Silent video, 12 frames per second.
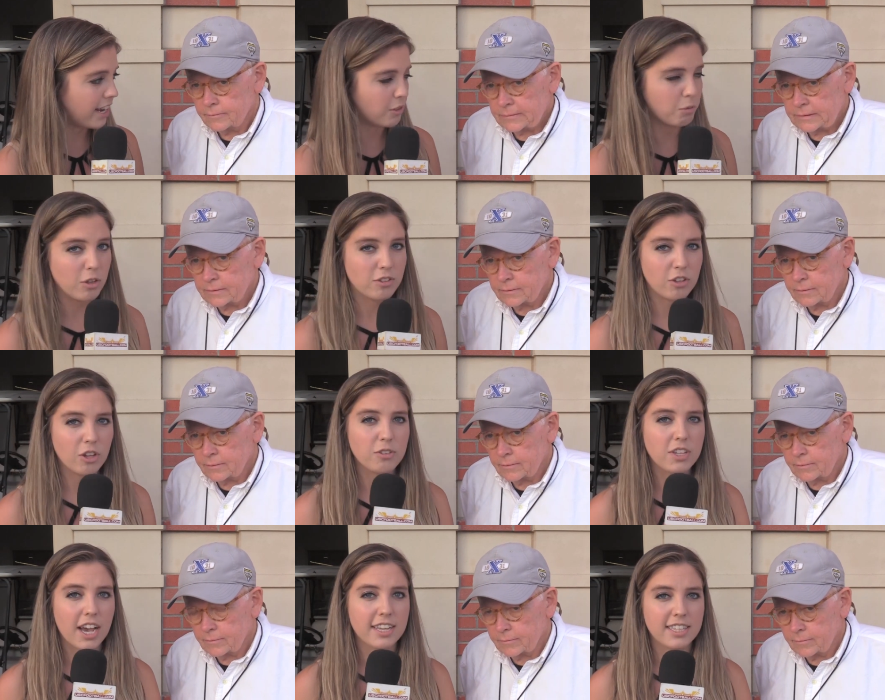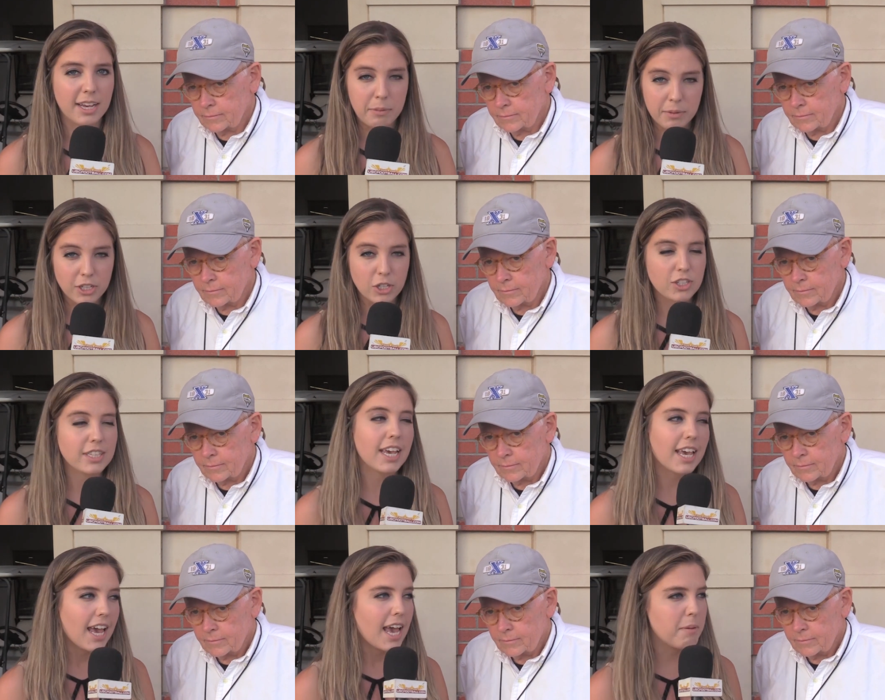Speaker 1: as well. So those guys, uh, it looks
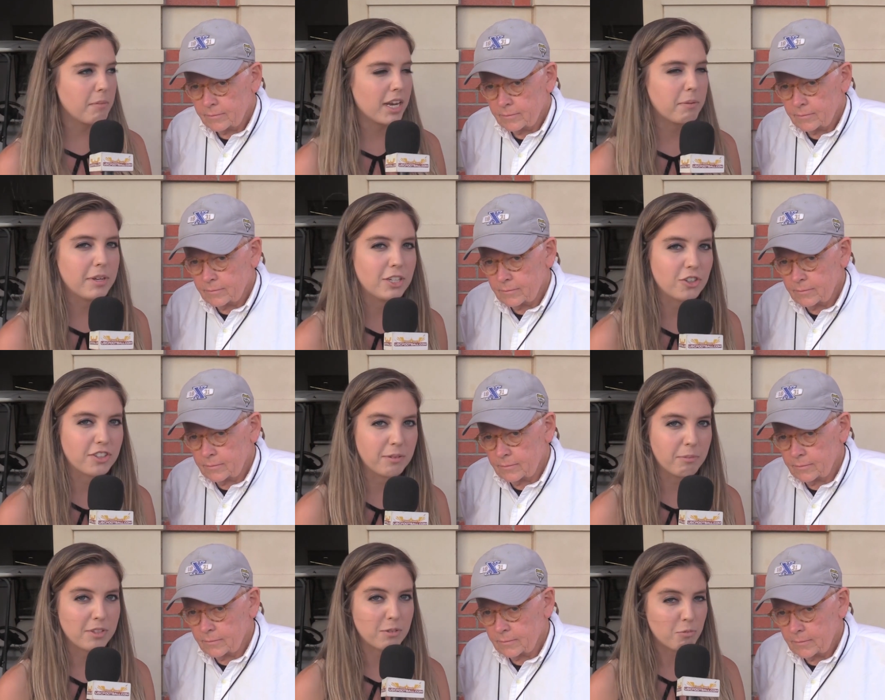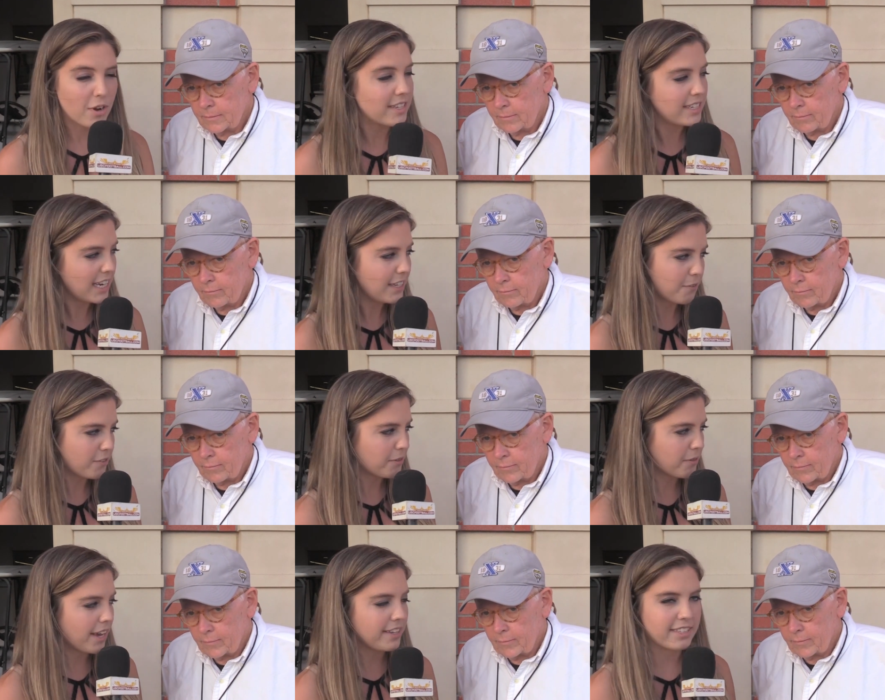like it might have been just some, some rest days for
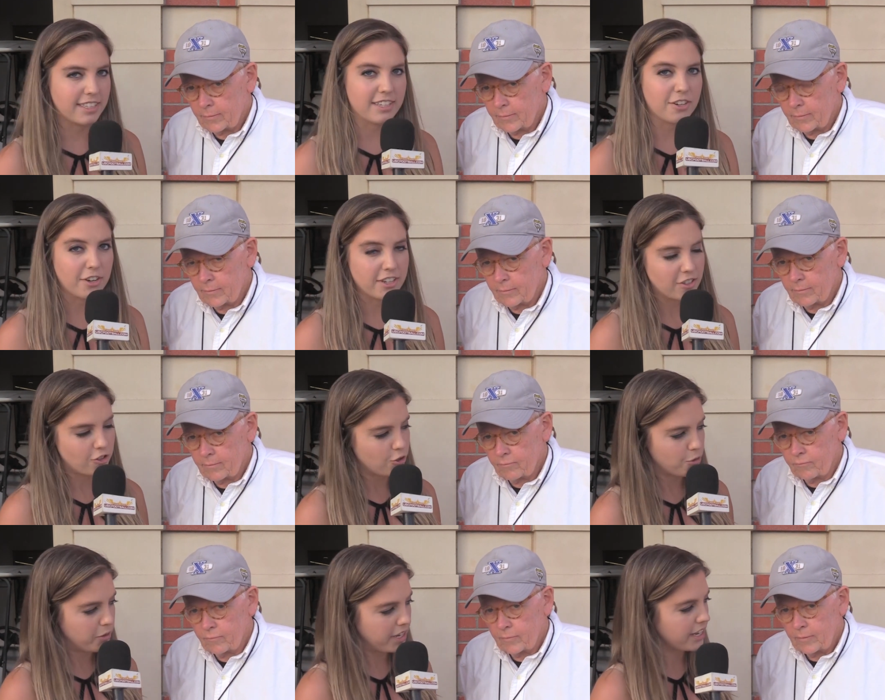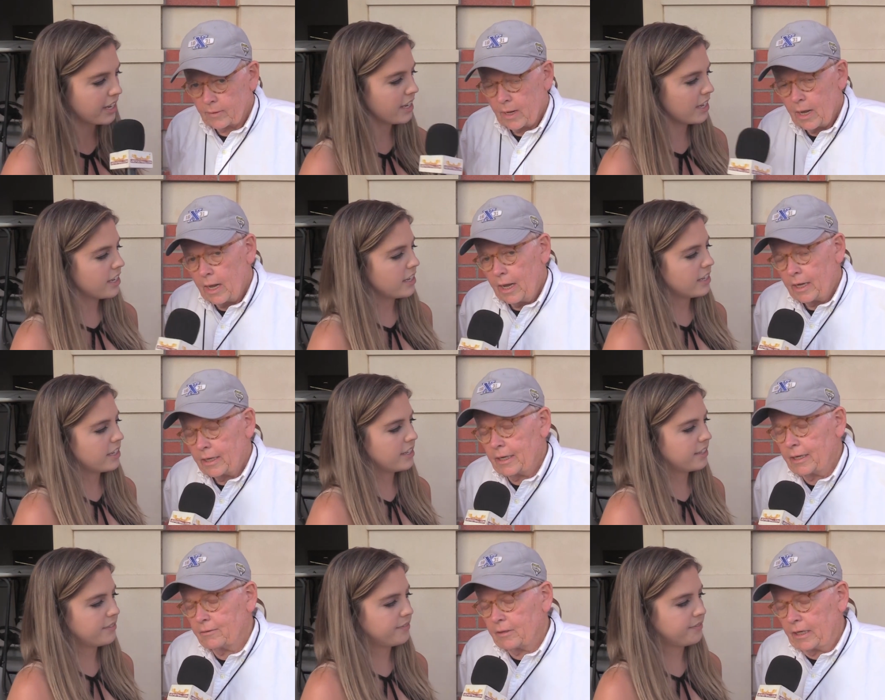some guys, considering it's a short week.
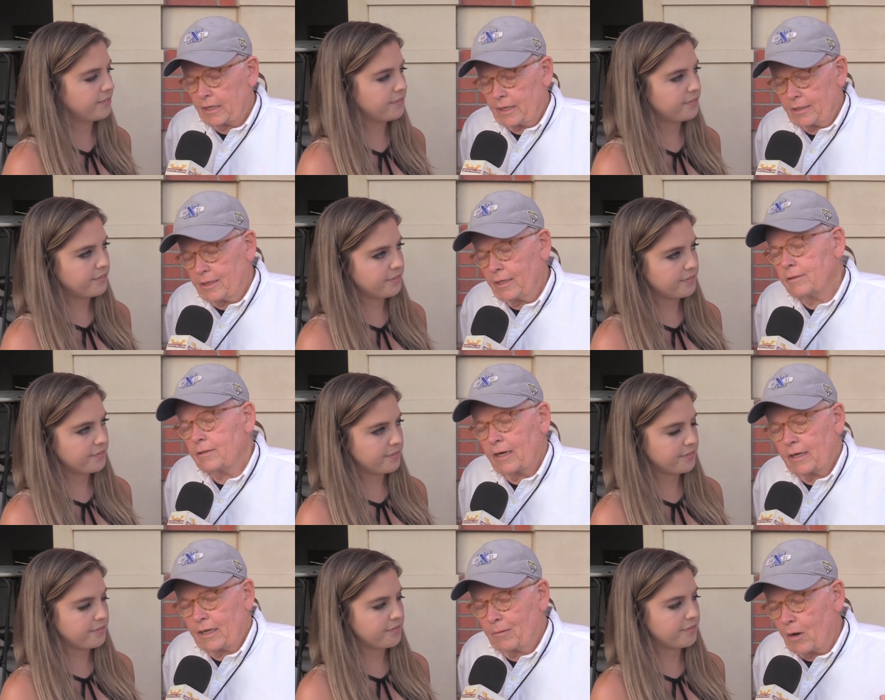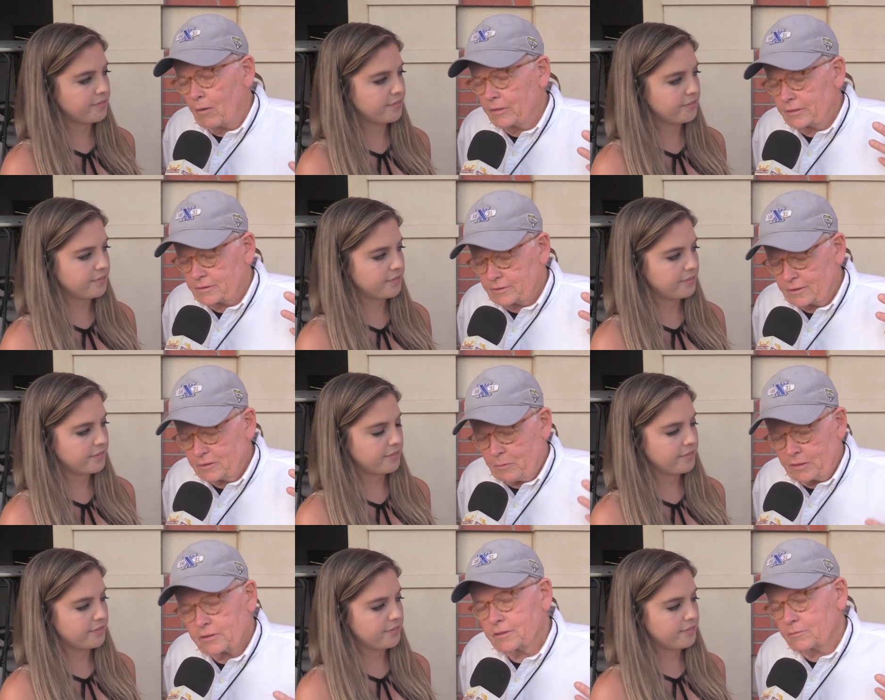Yeah,
Speaker 2: and I, I'm always
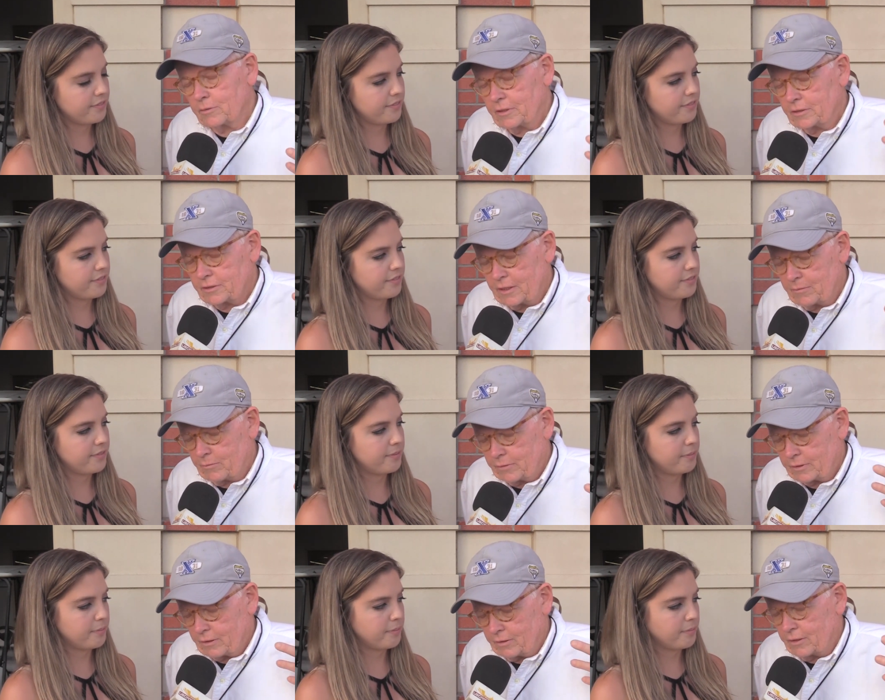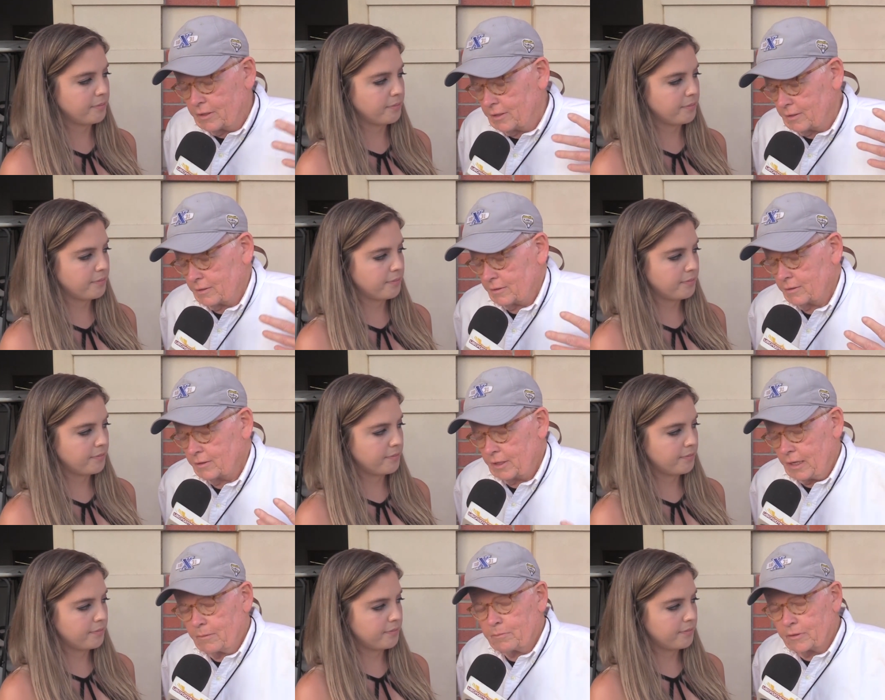suspicious when you see them with the hoodie and
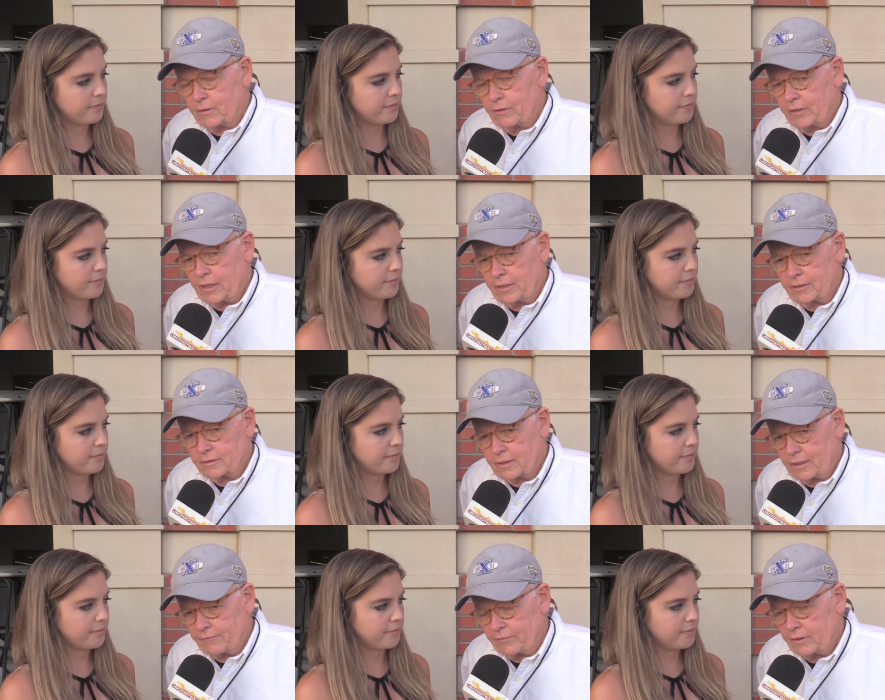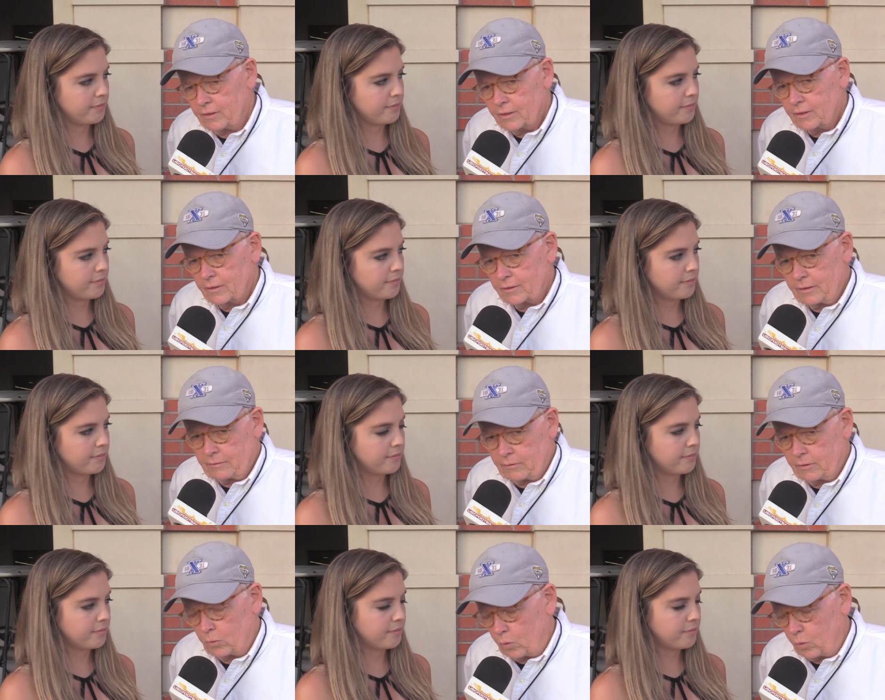hoodie up and all that, and it's kind of a, a